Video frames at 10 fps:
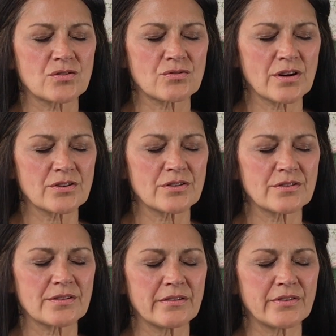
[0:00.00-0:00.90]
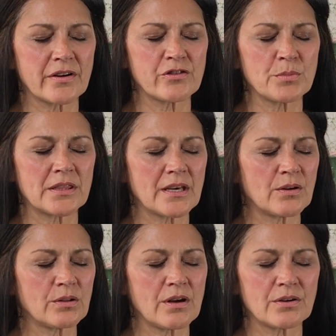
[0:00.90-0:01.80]
the structures of government
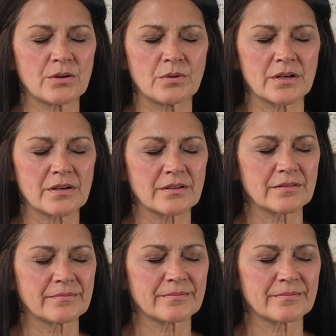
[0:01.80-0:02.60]
that no longer work.